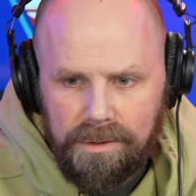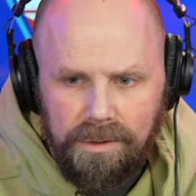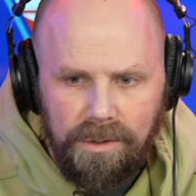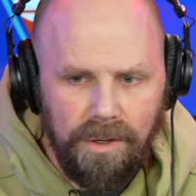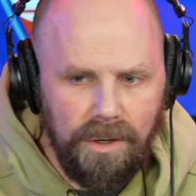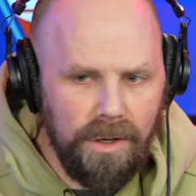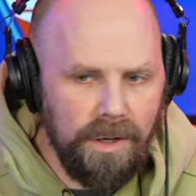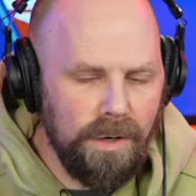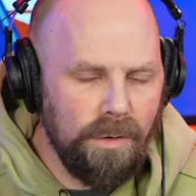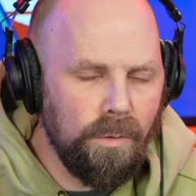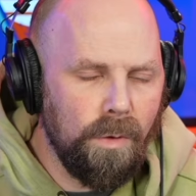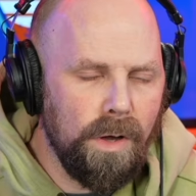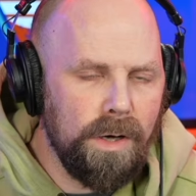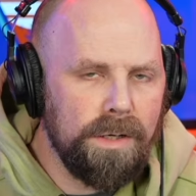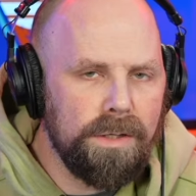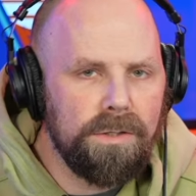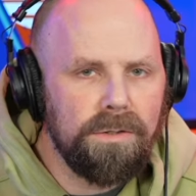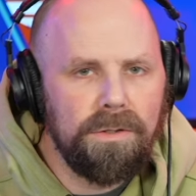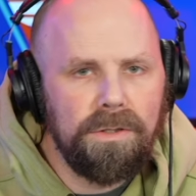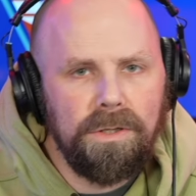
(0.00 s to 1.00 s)
You're going to want to
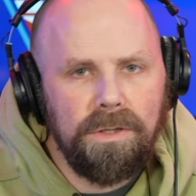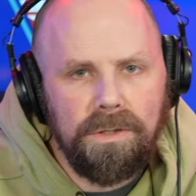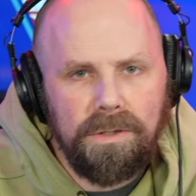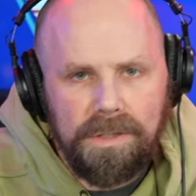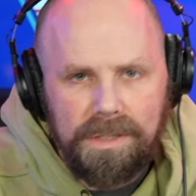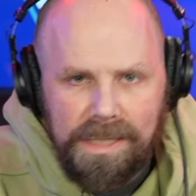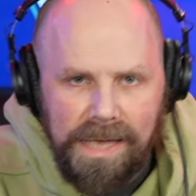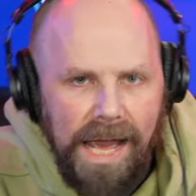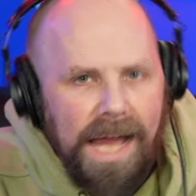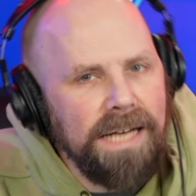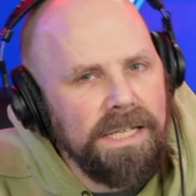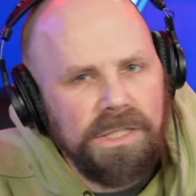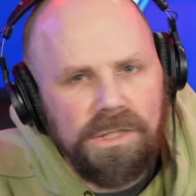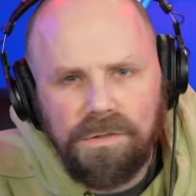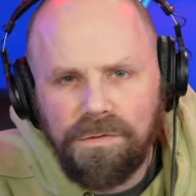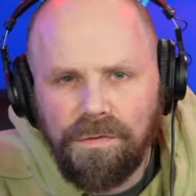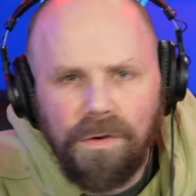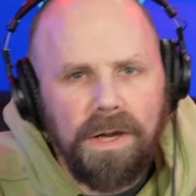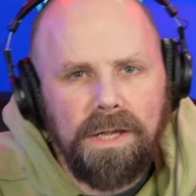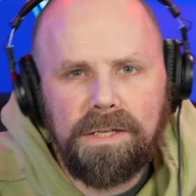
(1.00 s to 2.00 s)
do your
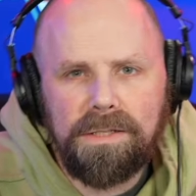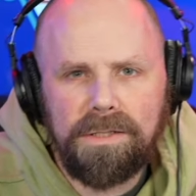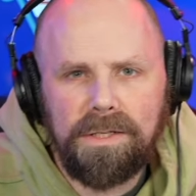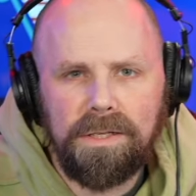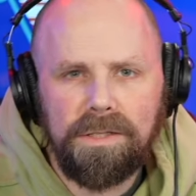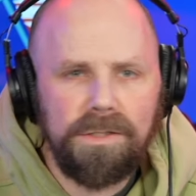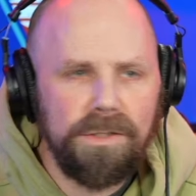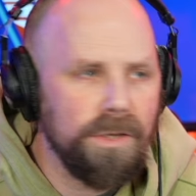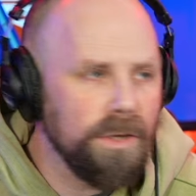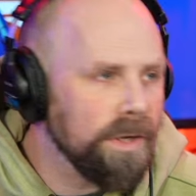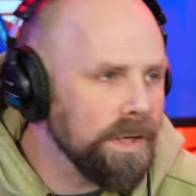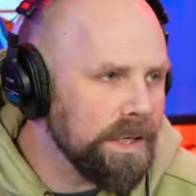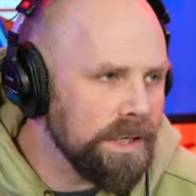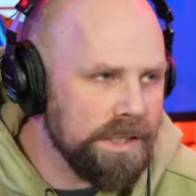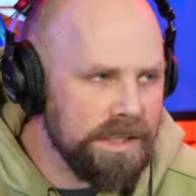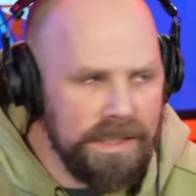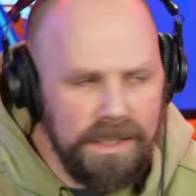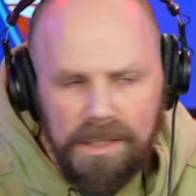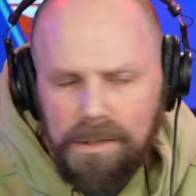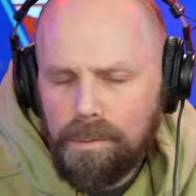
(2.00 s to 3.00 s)
catchphrases. You're going to
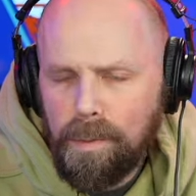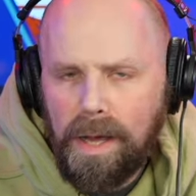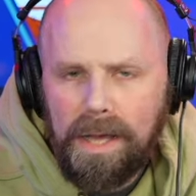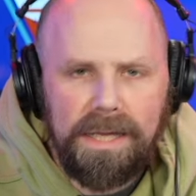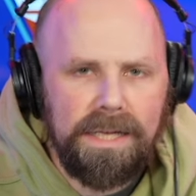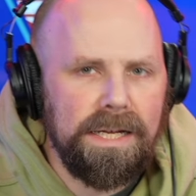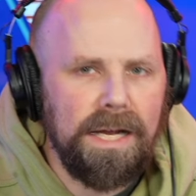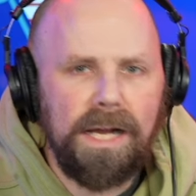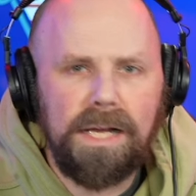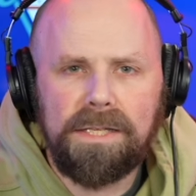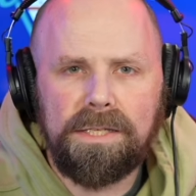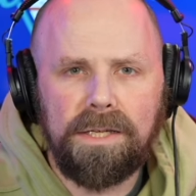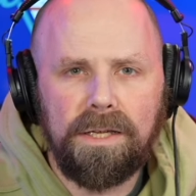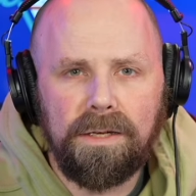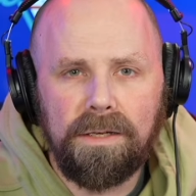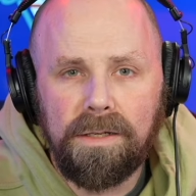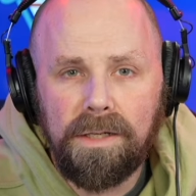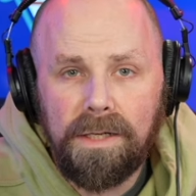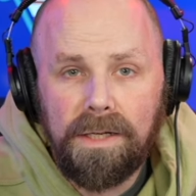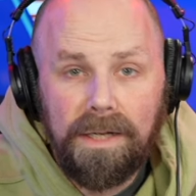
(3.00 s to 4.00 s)
see my
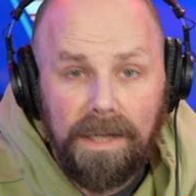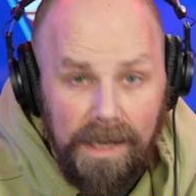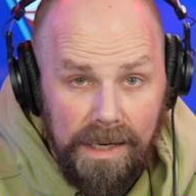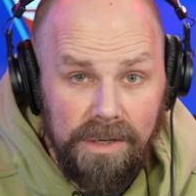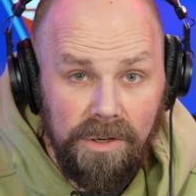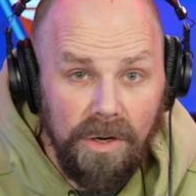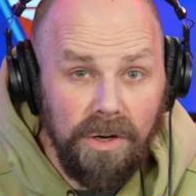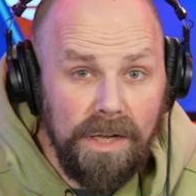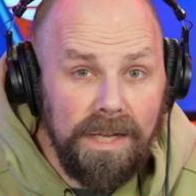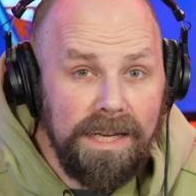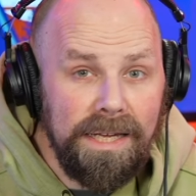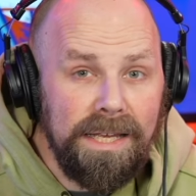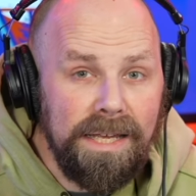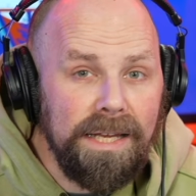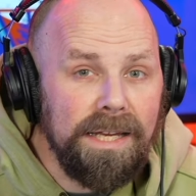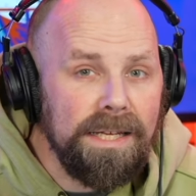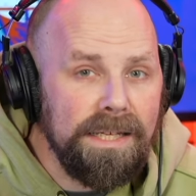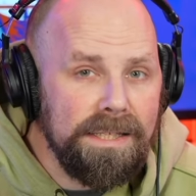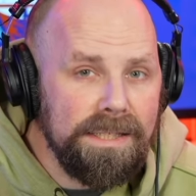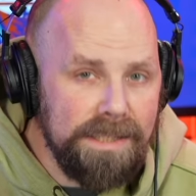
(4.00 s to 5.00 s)
cousin, and you're going to
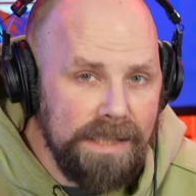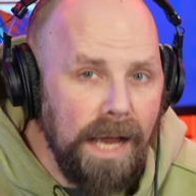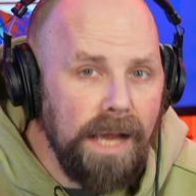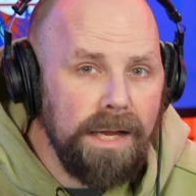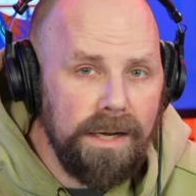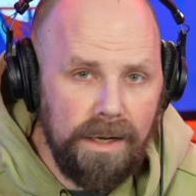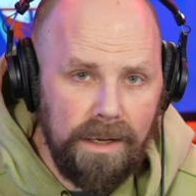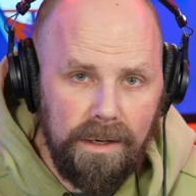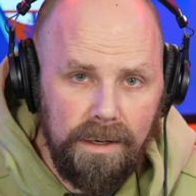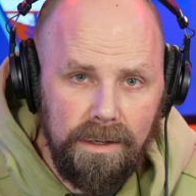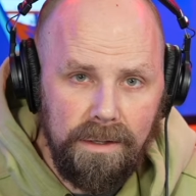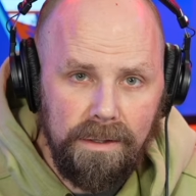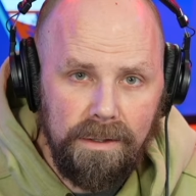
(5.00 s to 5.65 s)
get excited.